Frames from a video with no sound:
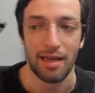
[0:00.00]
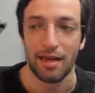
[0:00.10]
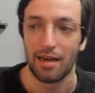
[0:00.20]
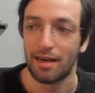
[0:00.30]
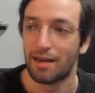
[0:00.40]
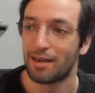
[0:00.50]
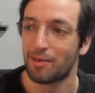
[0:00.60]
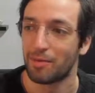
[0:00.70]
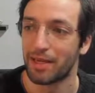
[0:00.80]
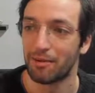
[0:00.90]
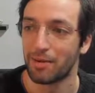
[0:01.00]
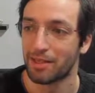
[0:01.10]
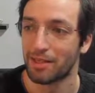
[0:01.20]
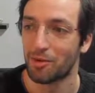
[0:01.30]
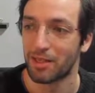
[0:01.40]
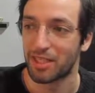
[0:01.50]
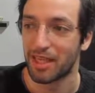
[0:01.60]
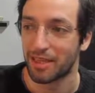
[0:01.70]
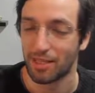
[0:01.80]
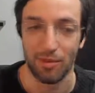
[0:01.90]
We will know which
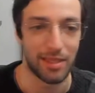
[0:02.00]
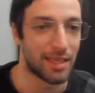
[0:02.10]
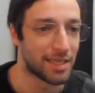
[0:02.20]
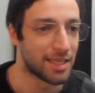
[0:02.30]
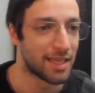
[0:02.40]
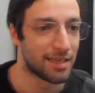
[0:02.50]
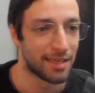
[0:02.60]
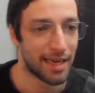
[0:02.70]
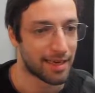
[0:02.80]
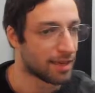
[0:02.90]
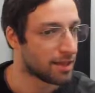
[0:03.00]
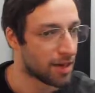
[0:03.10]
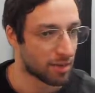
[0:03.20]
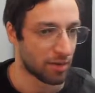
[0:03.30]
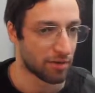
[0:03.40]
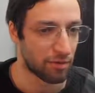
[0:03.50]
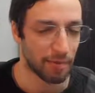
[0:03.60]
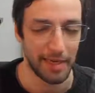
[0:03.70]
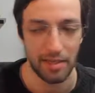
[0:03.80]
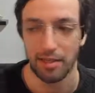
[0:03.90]
date this was initiated and a lot more
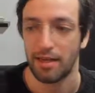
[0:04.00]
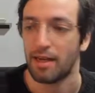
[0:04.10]
information.